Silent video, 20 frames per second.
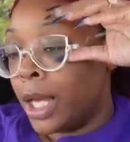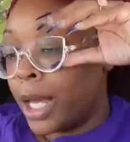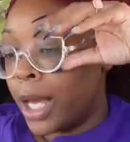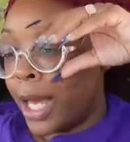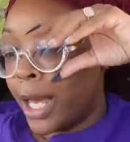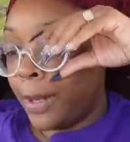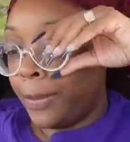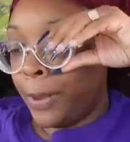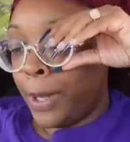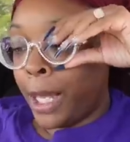
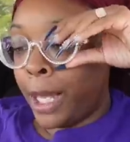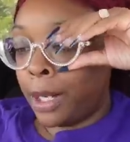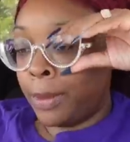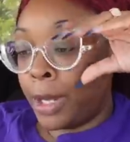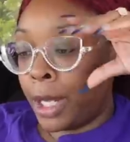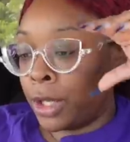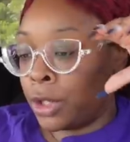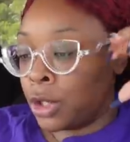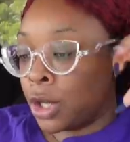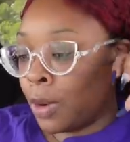Hey Platinum,
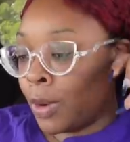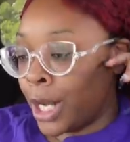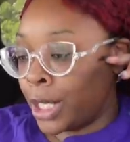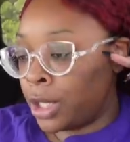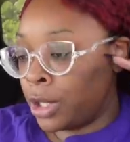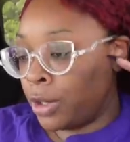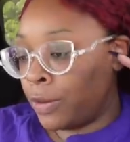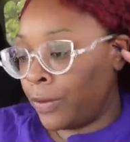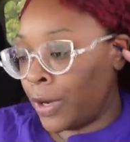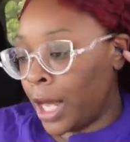I enjoy
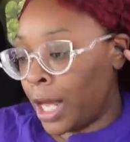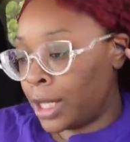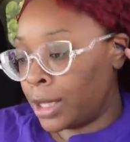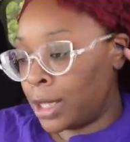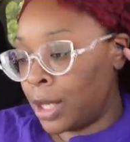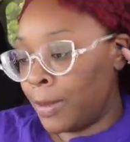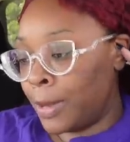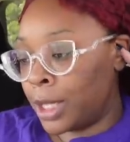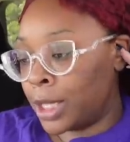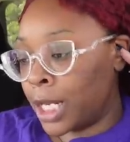watching your vlog
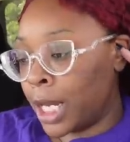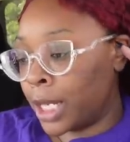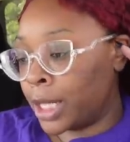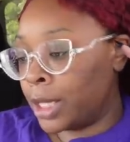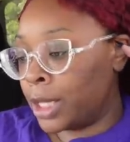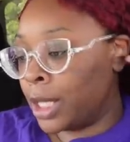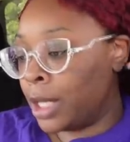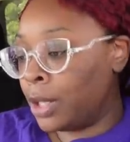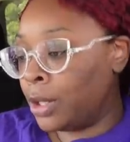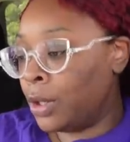so much. I
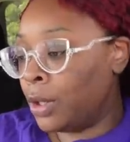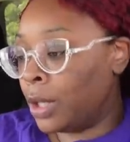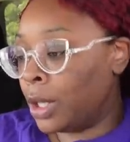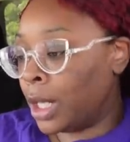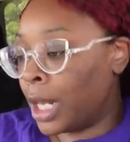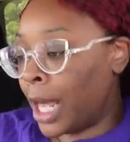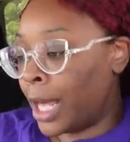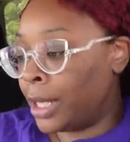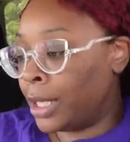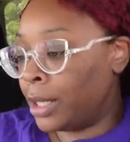can tell you're
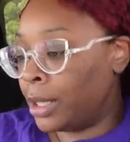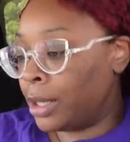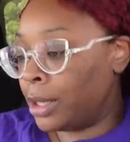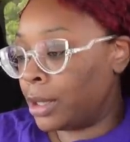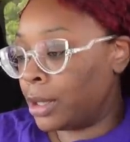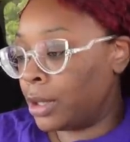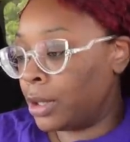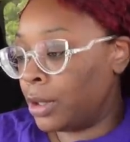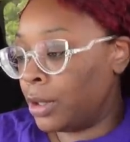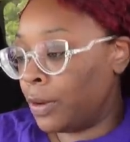a light
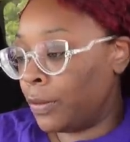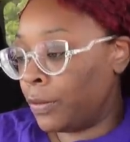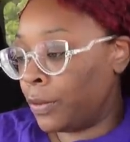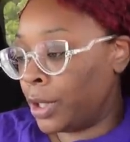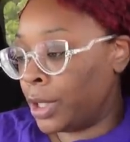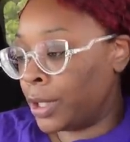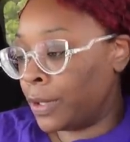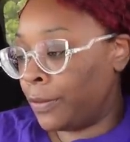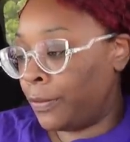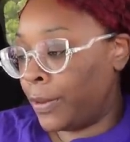to your
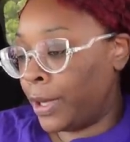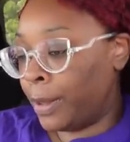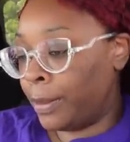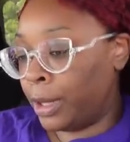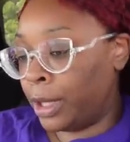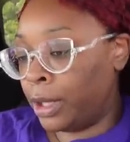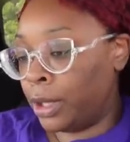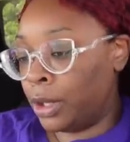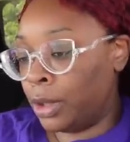friends and family.